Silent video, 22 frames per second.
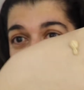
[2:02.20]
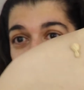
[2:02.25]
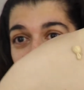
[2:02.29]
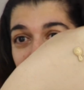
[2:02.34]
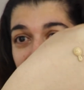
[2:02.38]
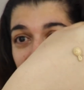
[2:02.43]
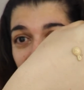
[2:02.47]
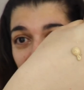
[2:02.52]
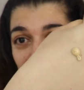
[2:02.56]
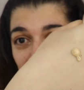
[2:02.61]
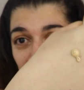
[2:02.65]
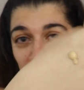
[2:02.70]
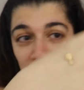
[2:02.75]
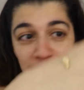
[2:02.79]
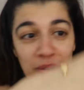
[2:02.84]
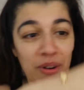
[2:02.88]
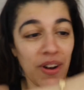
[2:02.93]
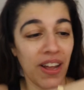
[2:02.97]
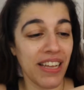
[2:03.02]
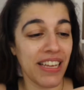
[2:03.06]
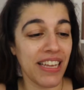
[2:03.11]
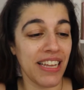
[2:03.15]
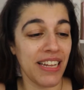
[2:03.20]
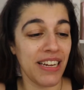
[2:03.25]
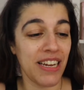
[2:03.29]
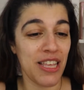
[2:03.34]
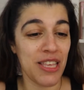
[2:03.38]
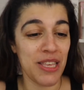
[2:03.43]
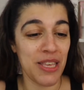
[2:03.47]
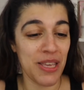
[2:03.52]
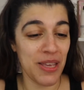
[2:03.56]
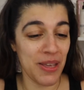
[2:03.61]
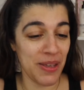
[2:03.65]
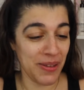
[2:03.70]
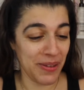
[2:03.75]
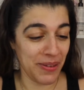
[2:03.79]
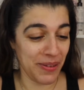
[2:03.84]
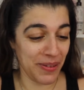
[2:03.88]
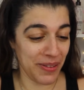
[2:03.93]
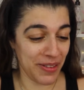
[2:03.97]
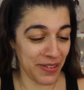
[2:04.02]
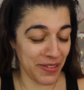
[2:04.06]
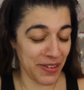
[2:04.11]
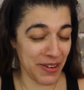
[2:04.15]
that's all I can
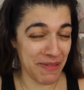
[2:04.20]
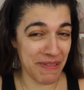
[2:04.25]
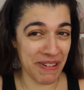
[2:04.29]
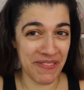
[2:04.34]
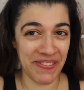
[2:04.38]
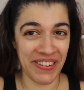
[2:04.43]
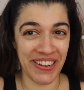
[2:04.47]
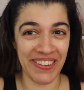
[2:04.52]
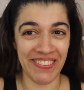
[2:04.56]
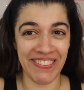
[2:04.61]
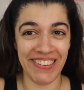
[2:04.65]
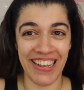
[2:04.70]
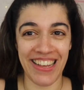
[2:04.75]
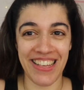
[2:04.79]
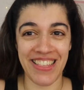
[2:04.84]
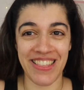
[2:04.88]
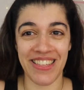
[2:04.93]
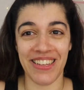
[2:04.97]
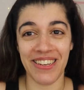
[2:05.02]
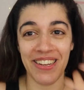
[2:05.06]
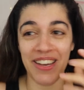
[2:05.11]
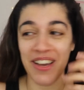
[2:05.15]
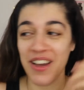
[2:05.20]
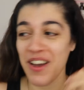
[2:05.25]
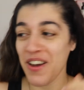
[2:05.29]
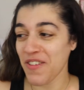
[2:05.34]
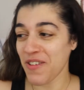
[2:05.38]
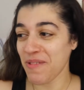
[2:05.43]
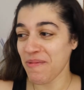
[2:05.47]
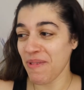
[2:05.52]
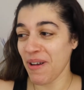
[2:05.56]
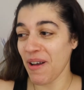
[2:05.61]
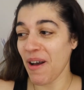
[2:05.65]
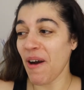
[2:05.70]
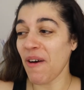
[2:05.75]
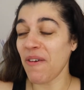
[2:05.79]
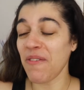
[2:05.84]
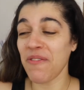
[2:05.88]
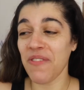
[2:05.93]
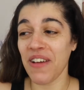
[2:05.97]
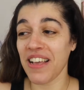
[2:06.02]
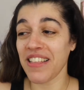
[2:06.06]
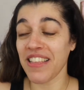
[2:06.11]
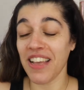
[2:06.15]
use for my foundation for my whole
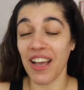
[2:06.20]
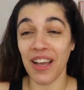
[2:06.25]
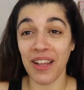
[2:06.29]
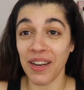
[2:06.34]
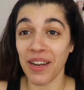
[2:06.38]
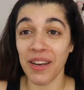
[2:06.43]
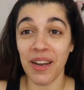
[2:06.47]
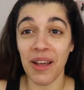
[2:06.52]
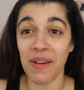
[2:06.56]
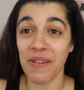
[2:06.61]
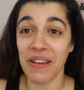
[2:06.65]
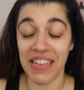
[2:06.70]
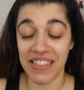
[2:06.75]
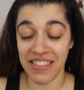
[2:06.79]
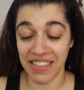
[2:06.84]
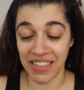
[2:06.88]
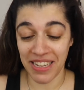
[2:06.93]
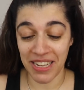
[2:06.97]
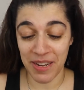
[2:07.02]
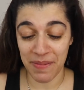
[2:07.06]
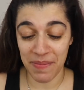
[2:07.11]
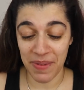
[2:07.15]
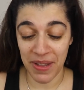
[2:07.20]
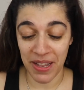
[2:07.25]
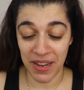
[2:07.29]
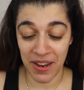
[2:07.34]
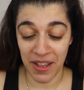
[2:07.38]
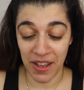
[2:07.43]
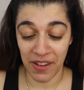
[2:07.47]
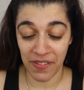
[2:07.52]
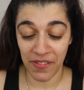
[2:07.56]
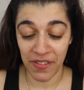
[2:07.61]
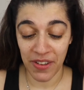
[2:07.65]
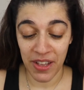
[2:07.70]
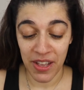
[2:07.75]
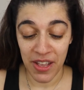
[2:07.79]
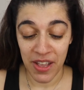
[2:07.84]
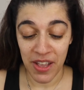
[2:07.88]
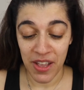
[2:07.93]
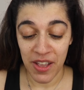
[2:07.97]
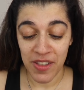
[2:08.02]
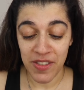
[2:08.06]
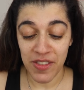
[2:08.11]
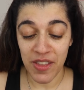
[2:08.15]
face, and I know it isn't going to be enough.
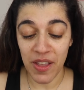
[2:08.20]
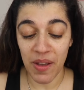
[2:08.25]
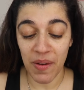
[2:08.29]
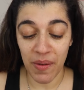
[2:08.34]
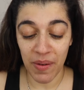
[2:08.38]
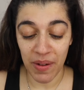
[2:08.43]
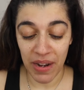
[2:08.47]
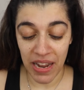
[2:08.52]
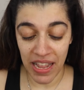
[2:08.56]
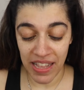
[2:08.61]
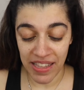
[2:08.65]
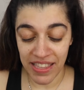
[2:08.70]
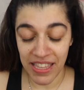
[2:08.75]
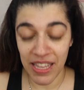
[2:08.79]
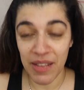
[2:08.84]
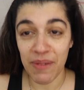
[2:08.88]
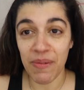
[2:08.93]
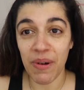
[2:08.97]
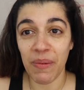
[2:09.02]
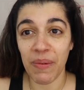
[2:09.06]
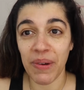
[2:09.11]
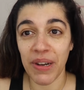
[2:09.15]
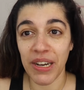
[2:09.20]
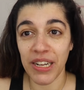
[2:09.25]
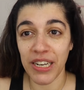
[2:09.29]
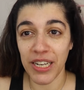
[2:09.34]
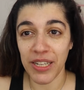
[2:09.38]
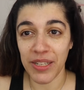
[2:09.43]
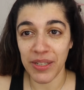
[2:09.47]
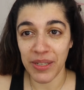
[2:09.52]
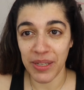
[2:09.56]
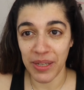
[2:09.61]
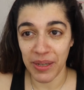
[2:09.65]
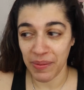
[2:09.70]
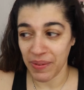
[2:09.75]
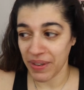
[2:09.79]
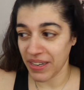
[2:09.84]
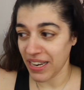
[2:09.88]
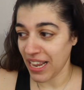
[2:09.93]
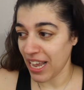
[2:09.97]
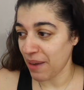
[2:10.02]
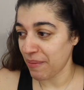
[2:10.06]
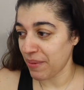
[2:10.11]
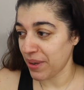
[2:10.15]
So let's see what we're going to do and
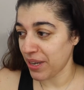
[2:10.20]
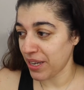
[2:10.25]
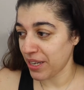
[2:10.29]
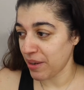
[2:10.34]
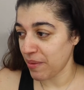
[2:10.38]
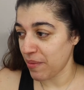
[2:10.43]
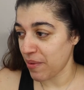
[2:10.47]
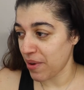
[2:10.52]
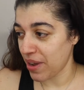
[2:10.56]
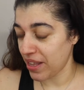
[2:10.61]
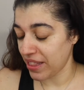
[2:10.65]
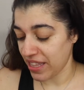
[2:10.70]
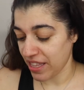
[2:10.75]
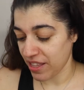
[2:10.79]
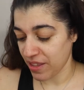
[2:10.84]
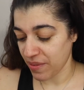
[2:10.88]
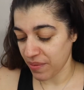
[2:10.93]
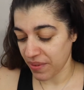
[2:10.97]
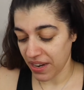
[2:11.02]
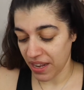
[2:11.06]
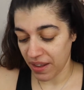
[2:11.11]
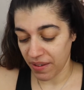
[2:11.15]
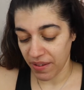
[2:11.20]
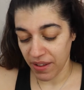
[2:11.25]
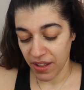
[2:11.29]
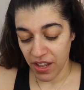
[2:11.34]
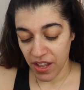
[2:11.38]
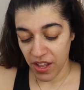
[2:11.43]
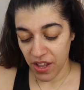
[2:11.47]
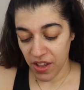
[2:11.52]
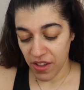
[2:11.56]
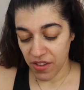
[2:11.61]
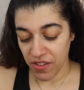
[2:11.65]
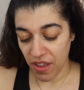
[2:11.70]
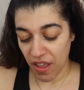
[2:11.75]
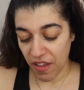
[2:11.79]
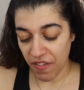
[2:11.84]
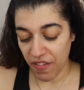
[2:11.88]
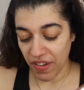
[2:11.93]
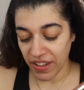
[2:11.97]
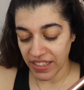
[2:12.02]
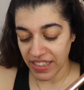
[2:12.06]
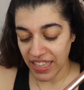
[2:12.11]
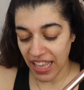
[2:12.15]
how we're going to work this one out. So if
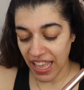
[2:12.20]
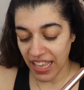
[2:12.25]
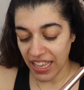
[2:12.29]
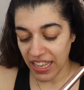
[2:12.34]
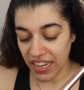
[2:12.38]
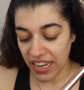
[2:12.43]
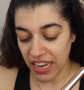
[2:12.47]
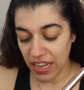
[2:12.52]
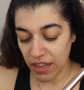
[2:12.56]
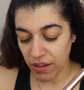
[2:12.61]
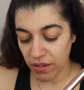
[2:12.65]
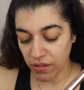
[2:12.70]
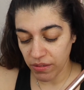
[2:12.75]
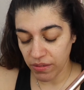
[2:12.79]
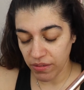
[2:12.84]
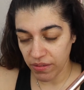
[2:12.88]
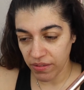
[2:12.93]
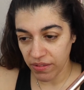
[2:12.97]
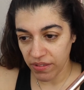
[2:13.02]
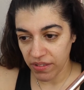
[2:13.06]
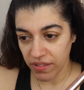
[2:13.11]
I take a little,